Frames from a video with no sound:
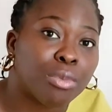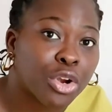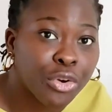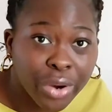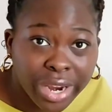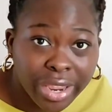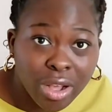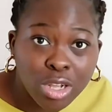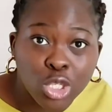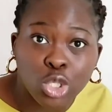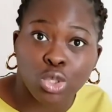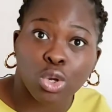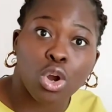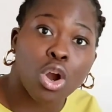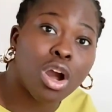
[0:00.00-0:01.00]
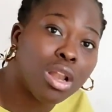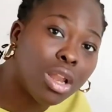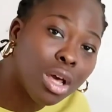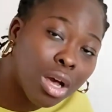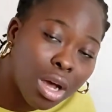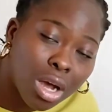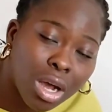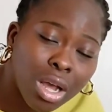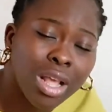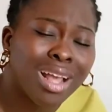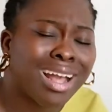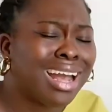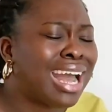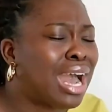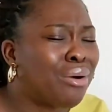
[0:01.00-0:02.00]
crayons to color.
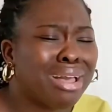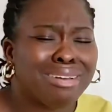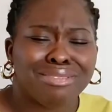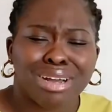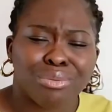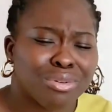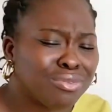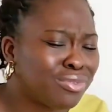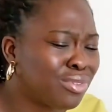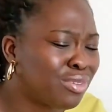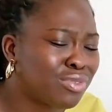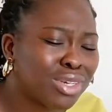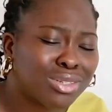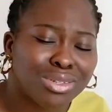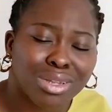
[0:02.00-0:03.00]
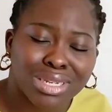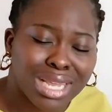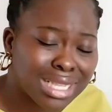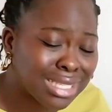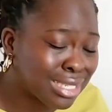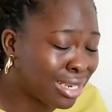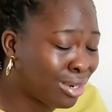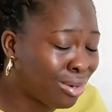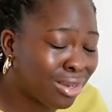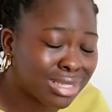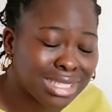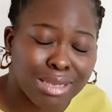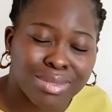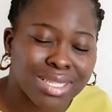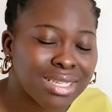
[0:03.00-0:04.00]
However, we've not done that in a long
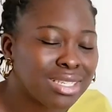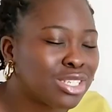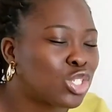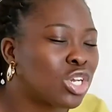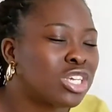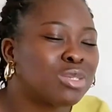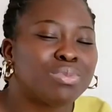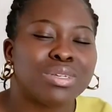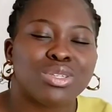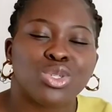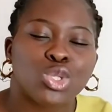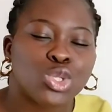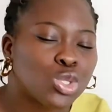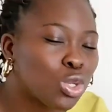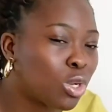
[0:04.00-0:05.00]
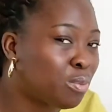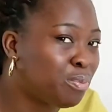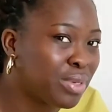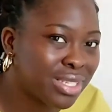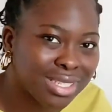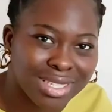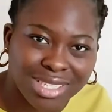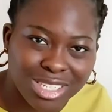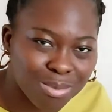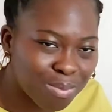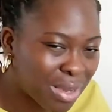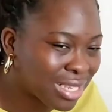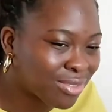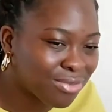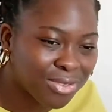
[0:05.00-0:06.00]
time. See, he's just been so busy this
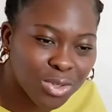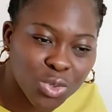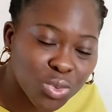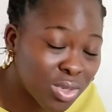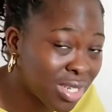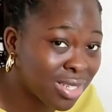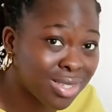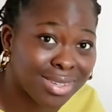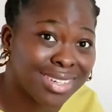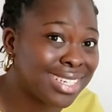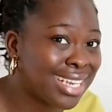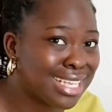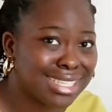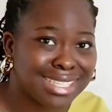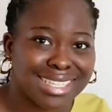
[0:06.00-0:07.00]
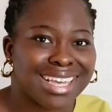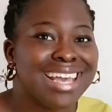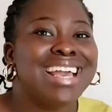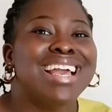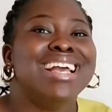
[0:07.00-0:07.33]
past few weeks, honestly.